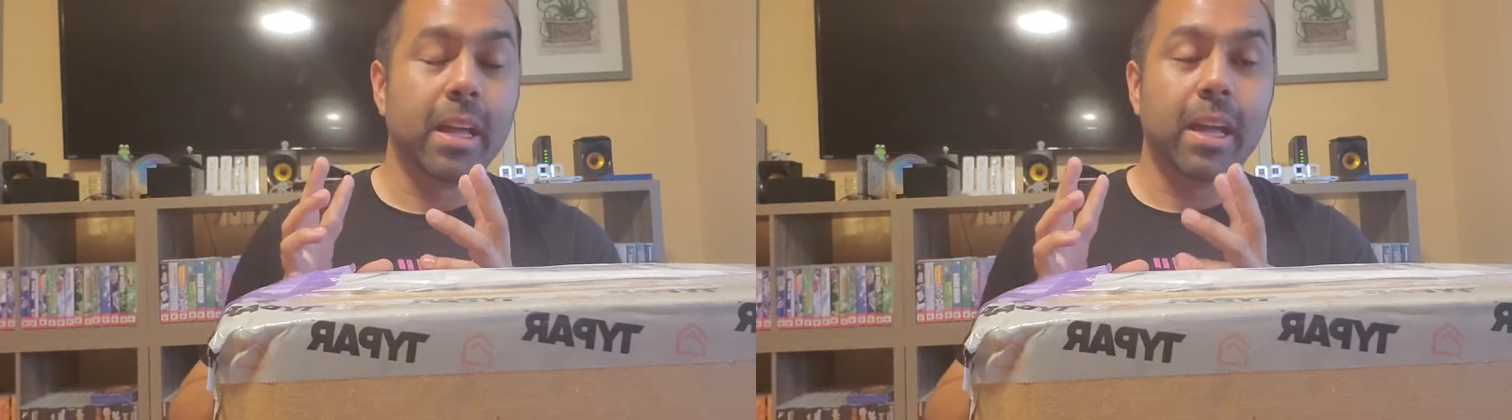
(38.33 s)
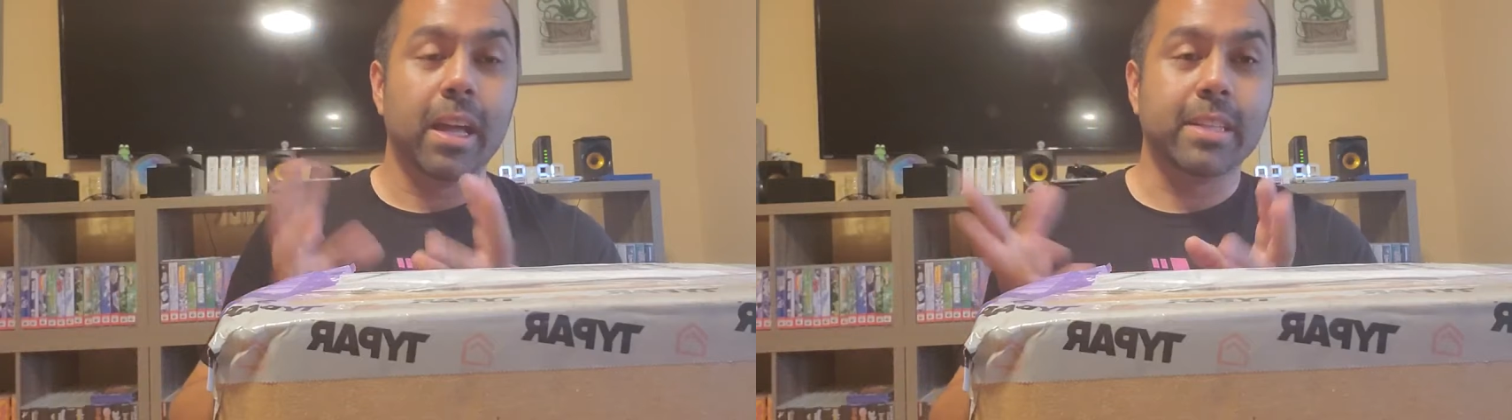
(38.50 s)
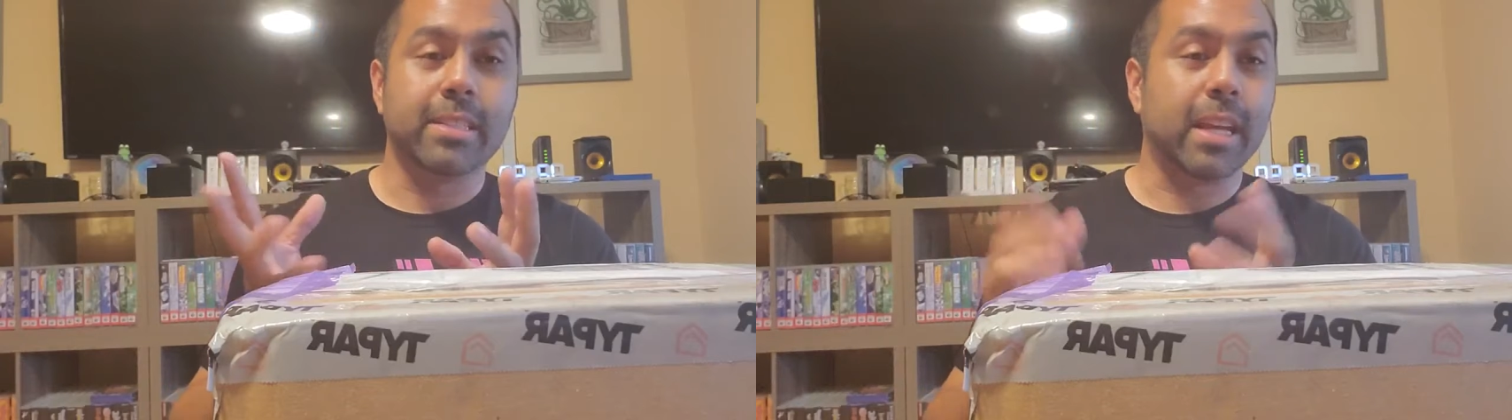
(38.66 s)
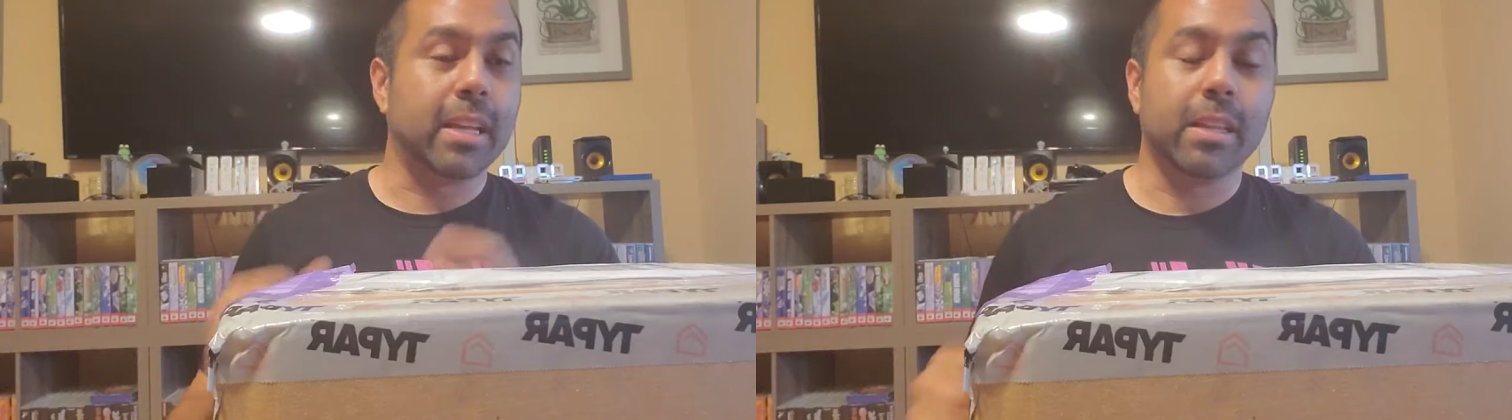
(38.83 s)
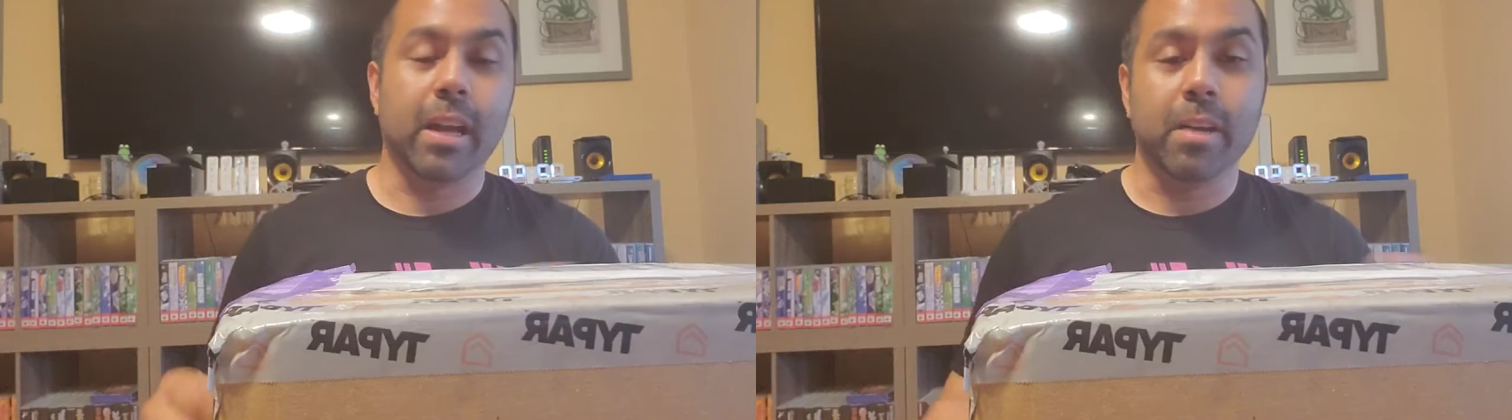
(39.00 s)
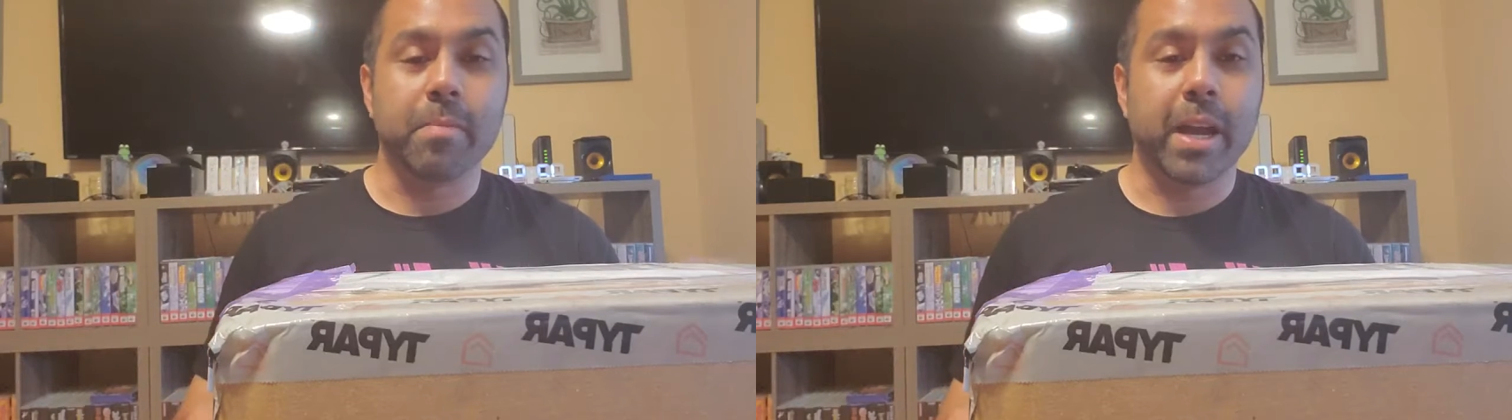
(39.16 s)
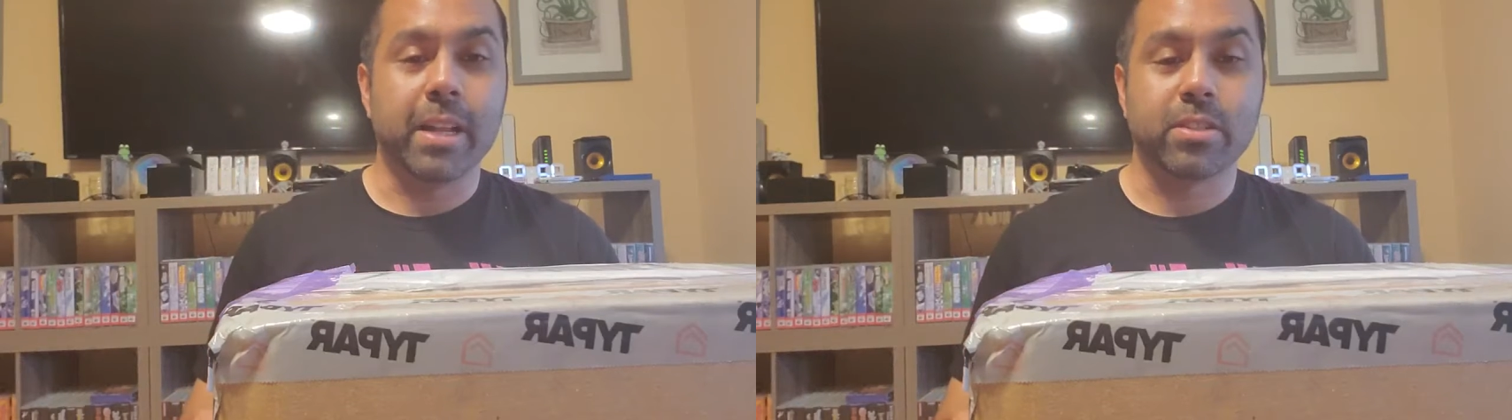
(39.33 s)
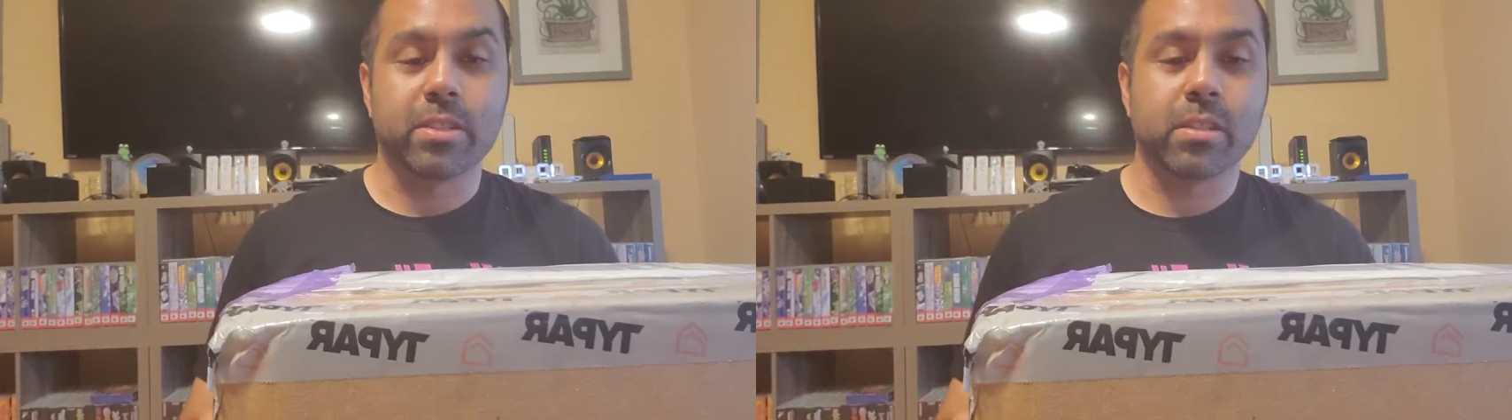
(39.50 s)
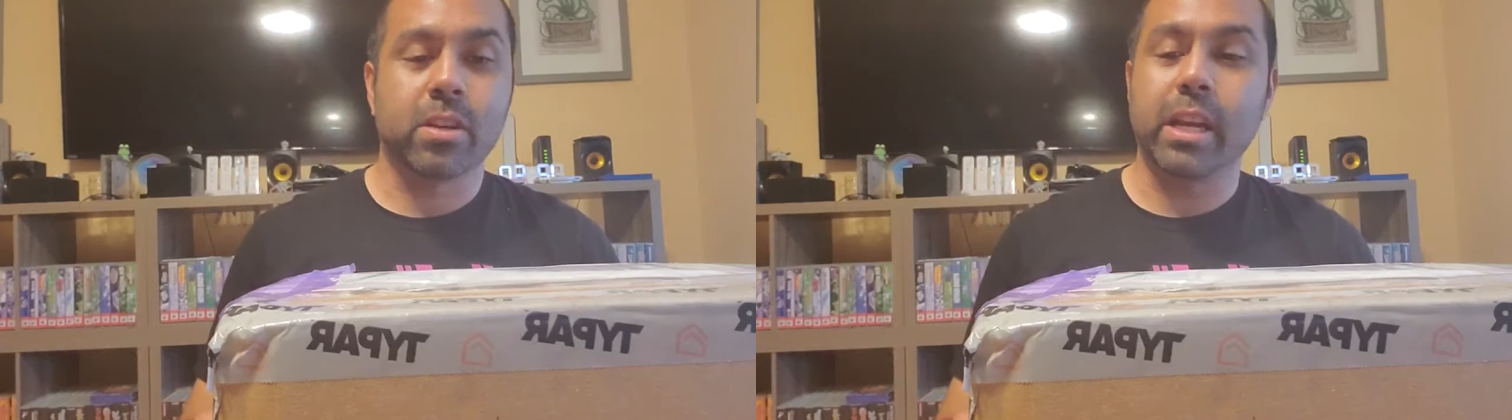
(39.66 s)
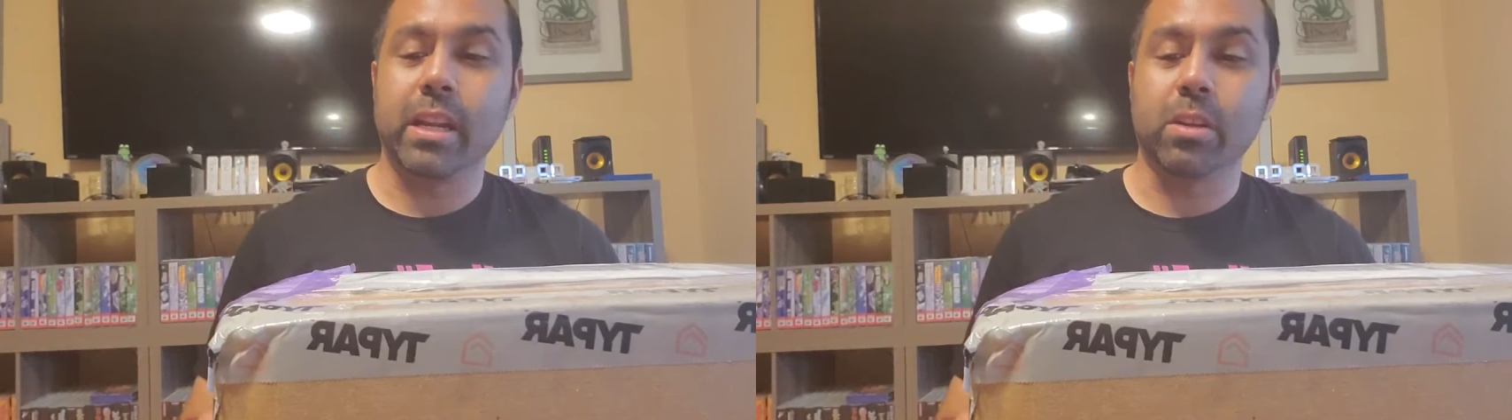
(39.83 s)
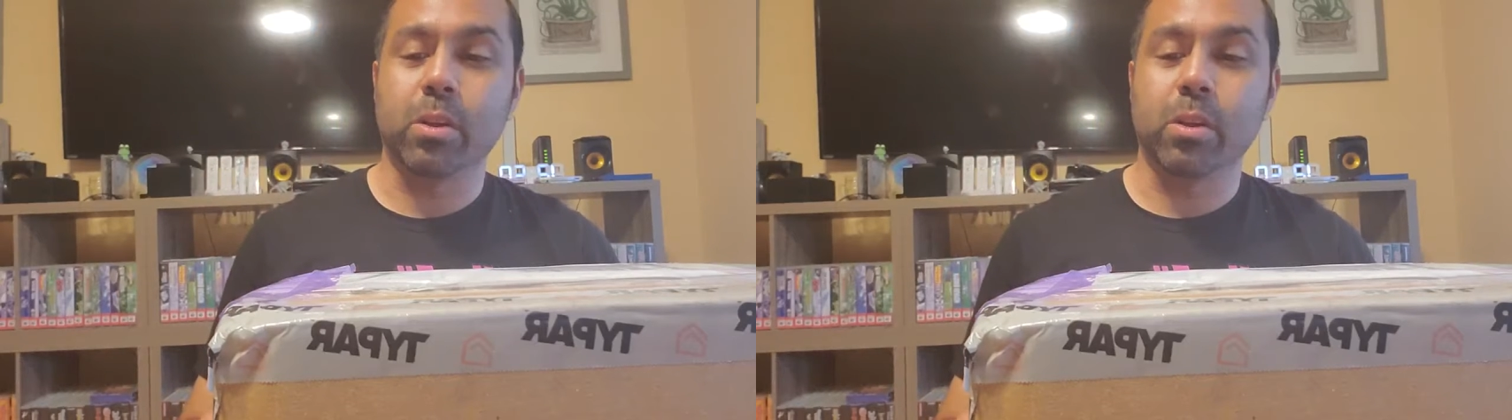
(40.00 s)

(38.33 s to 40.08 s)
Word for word: it's getting there, man. It's getting